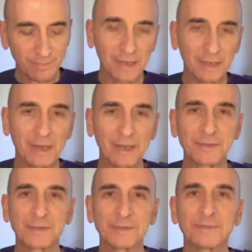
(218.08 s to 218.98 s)
And I
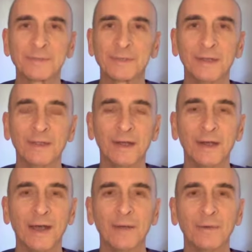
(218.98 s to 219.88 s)
should say
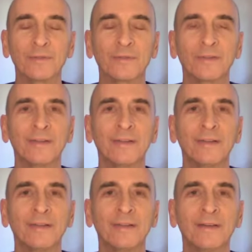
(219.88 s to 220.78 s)
here, I, I was,
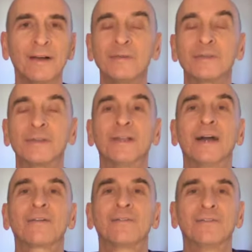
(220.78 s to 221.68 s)
I was
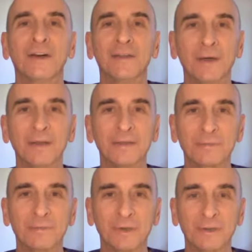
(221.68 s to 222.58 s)
electrified by this
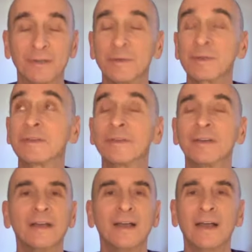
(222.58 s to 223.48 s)
book. It was,
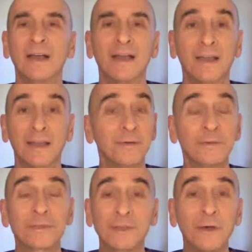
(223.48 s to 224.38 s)
it
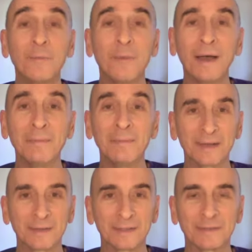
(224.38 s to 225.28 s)
was so
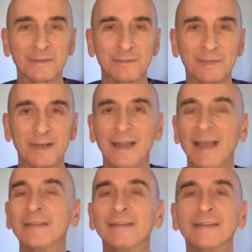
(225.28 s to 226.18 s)
mind-boggling to me. I
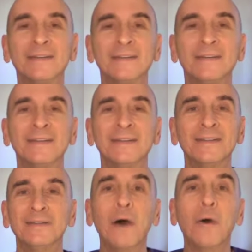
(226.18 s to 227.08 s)
had
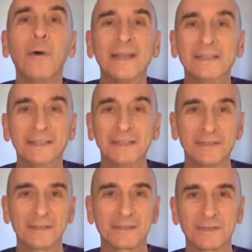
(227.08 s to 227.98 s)
no idea
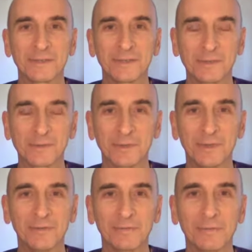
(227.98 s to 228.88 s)
that such things were
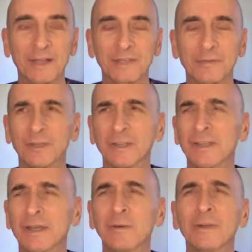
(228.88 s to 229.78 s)
even possible, and
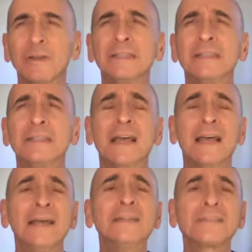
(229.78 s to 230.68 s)
they were
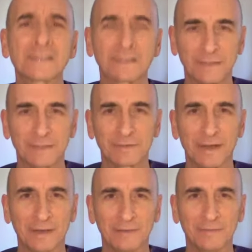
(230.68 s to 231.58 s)
intensely
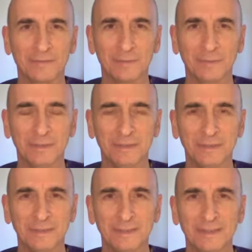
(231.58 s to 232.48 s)
attractive to me,
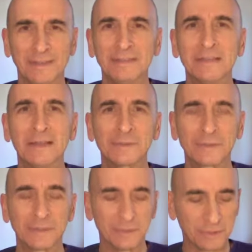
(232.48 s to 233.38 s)

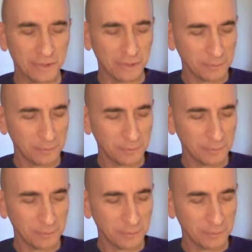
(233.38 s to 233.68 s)
intensely so.